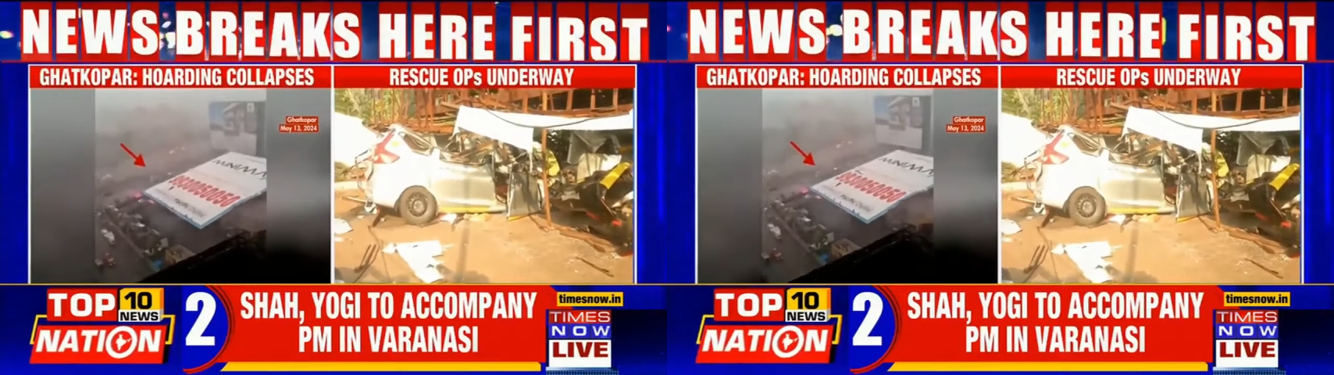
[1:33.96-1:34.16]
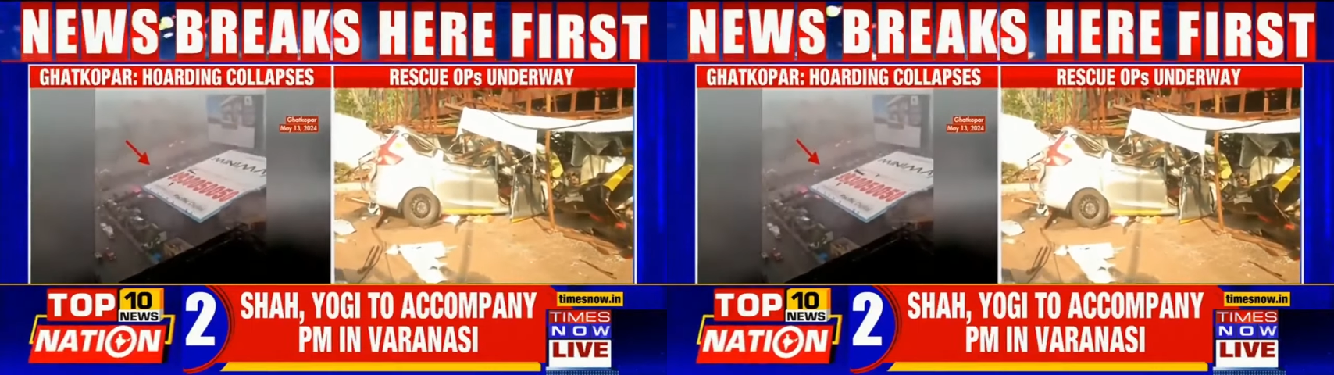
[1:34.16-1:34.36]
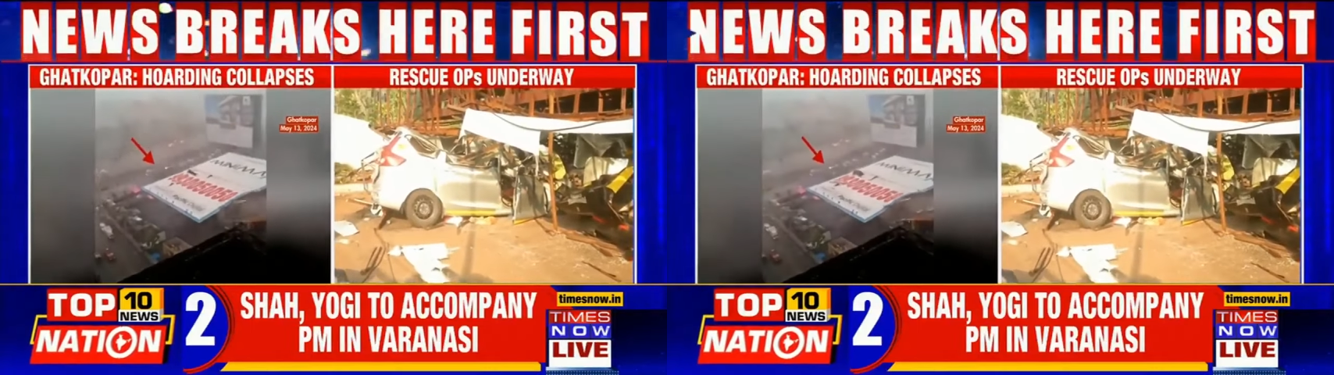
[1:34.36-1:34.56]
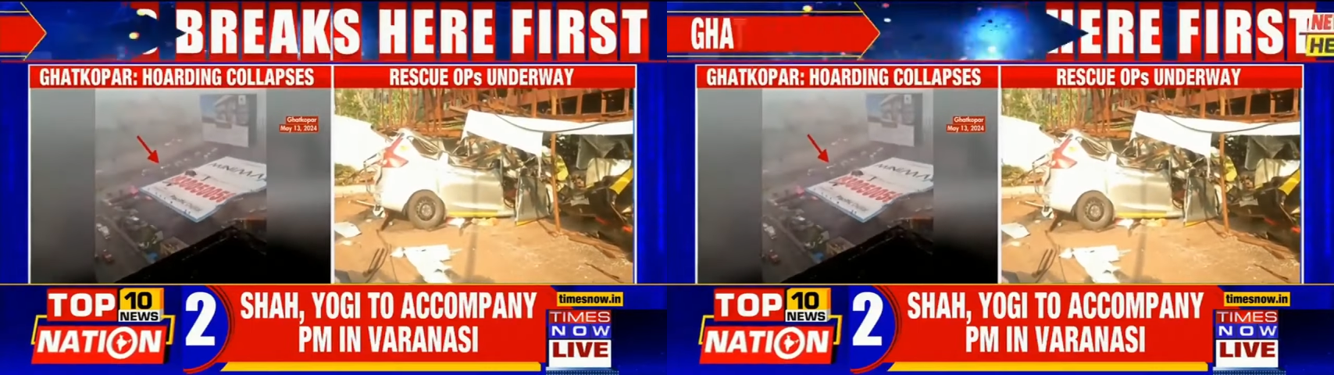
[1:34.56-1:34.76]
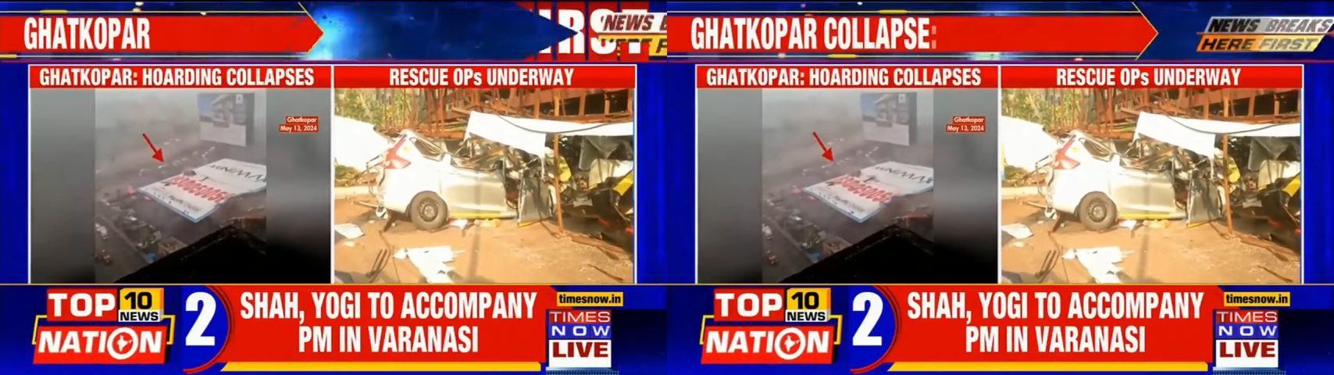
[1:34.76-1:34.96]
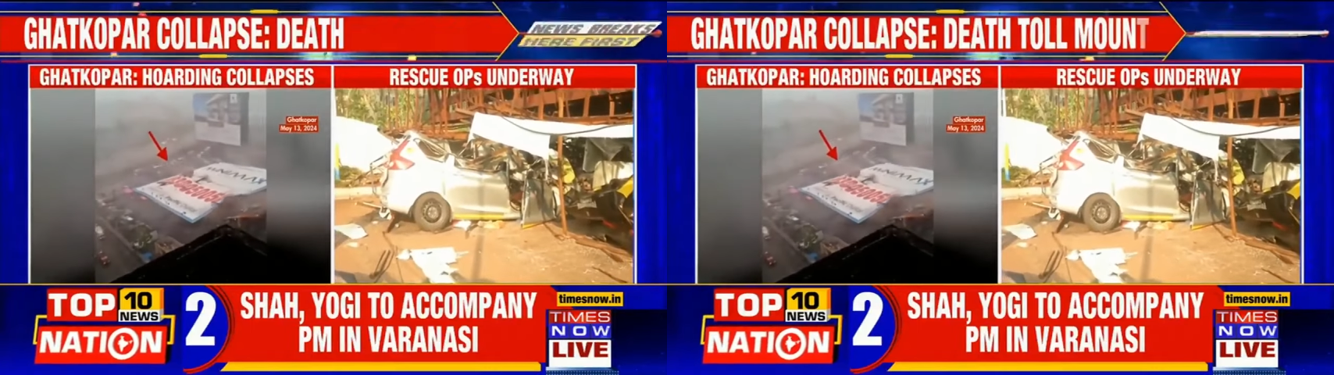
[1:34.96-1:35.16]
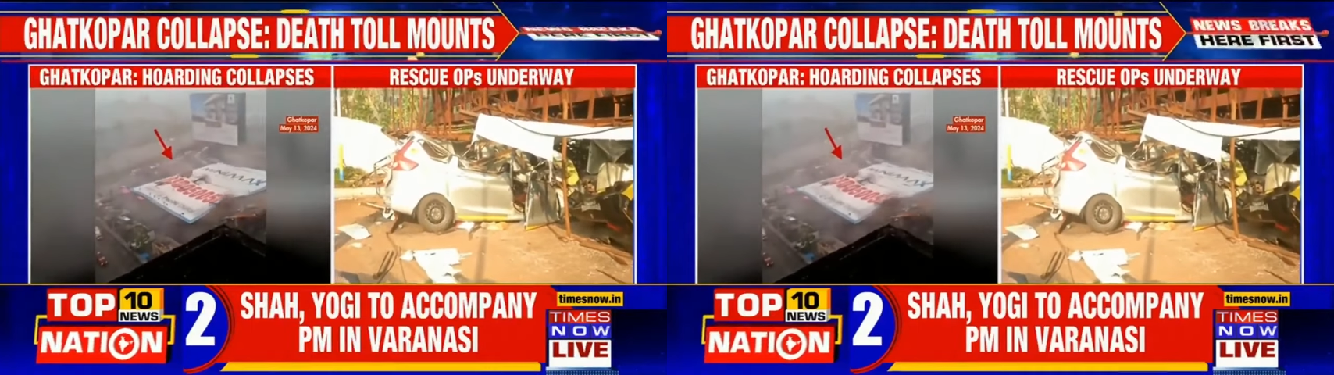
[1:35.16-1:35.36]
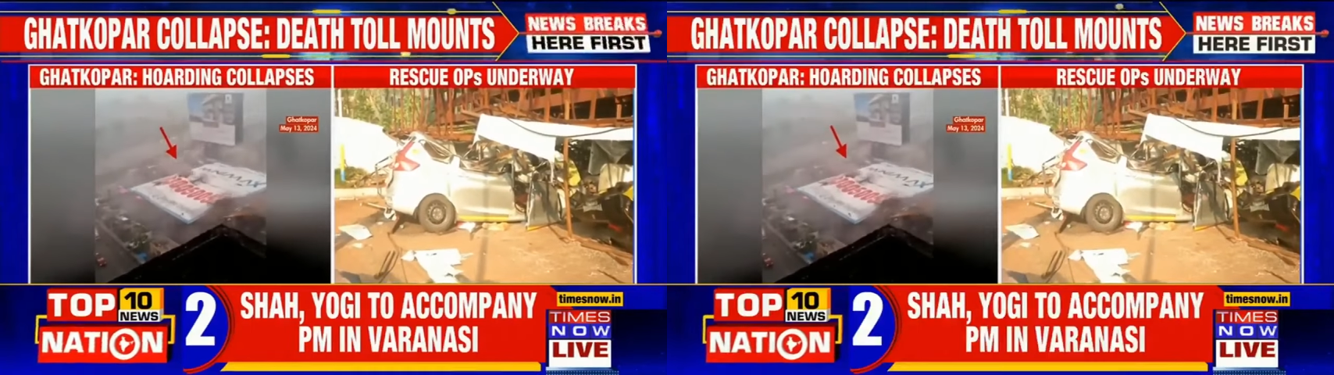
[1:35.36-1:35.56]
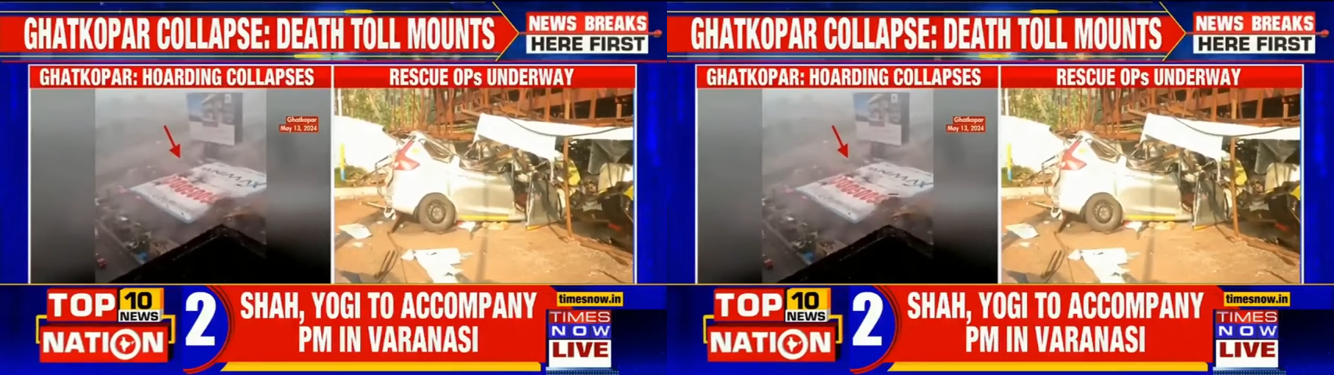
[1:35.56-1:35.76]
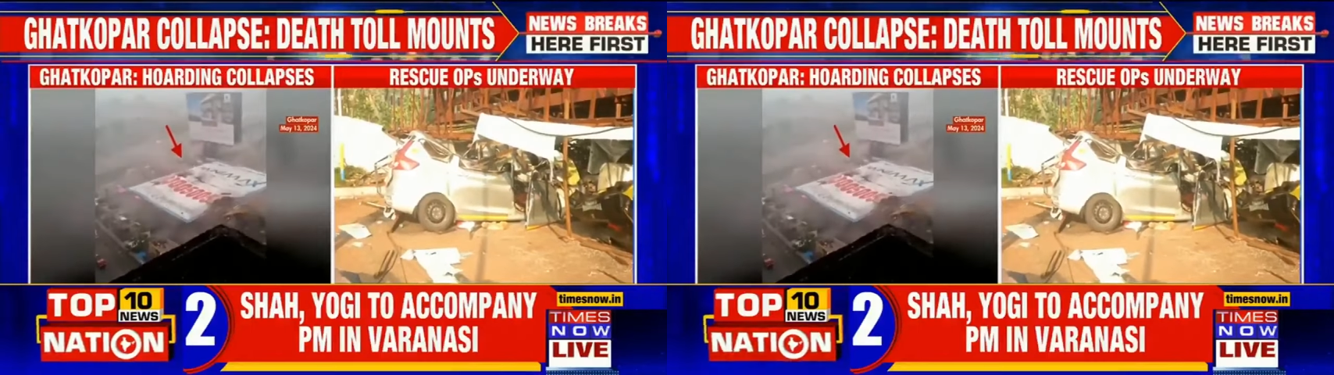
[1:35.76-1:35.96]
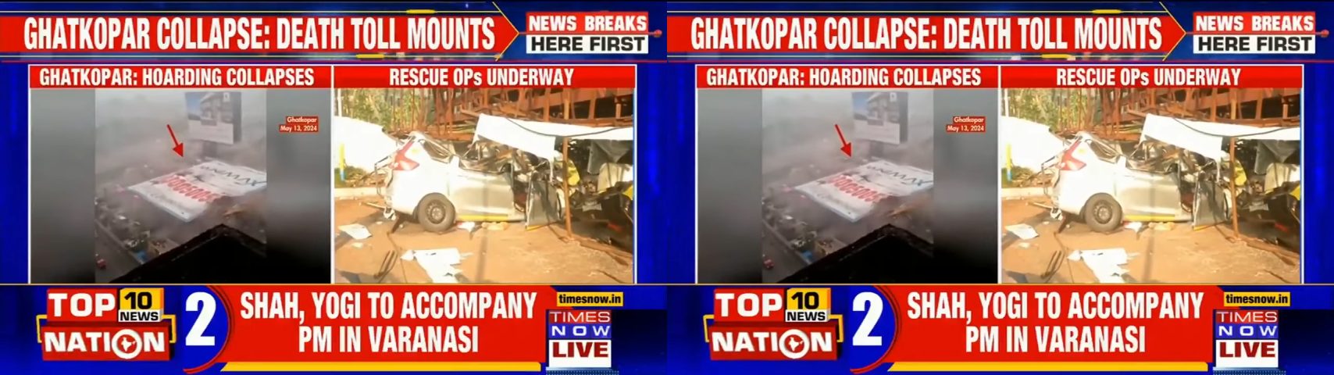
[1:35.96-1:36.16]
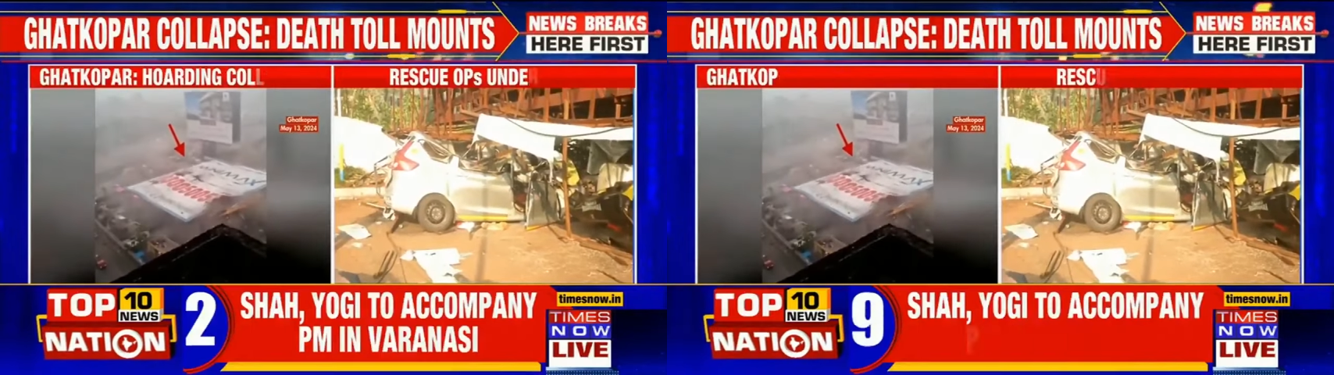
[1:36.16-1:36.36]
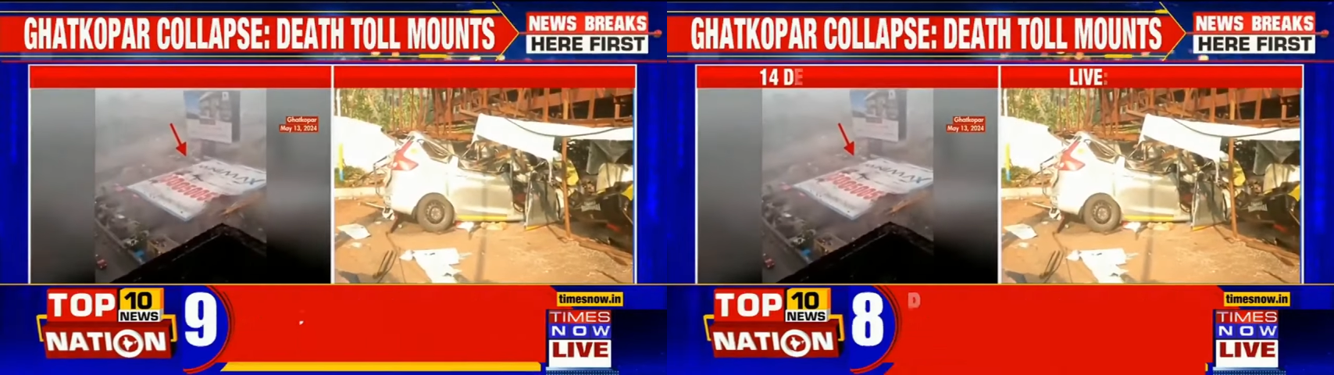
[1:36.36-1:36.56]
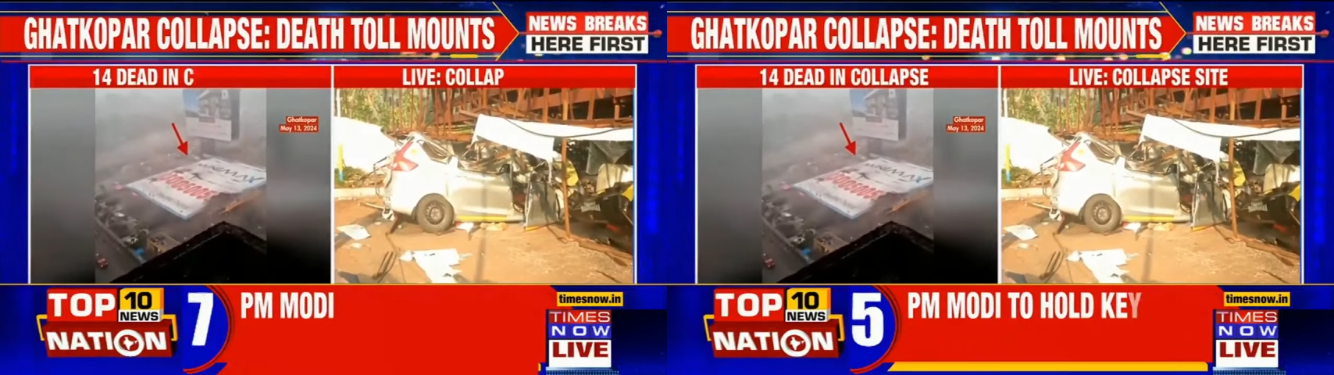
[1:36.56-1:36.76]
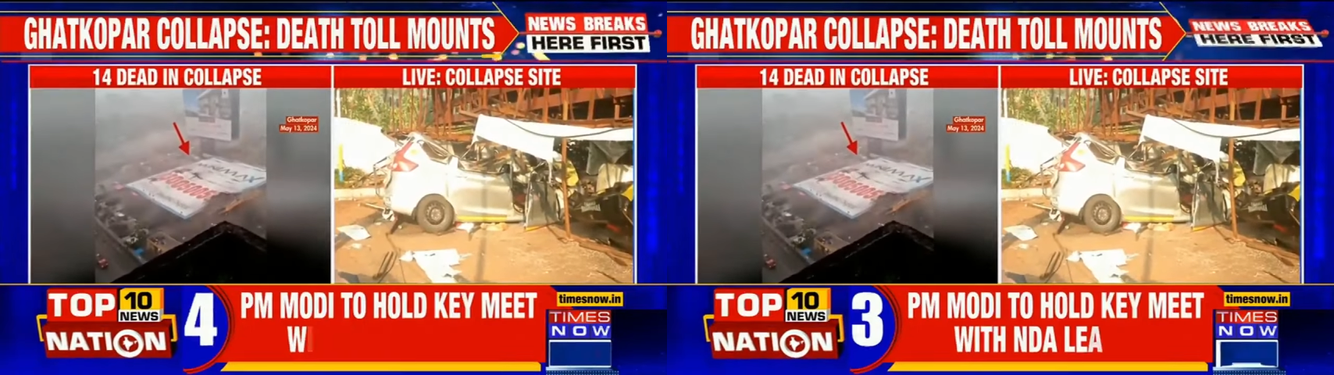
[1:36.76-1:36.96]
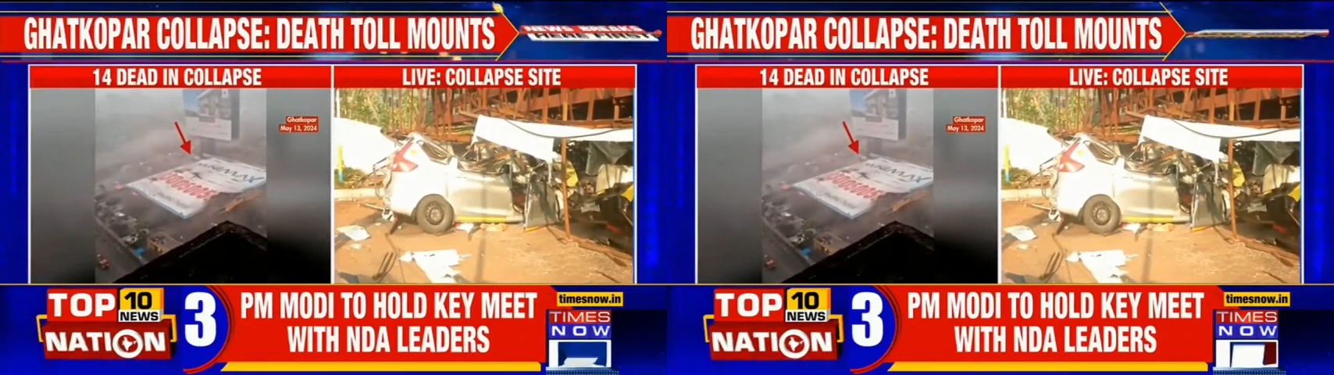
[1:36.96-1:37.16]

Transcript: (no speaker visible)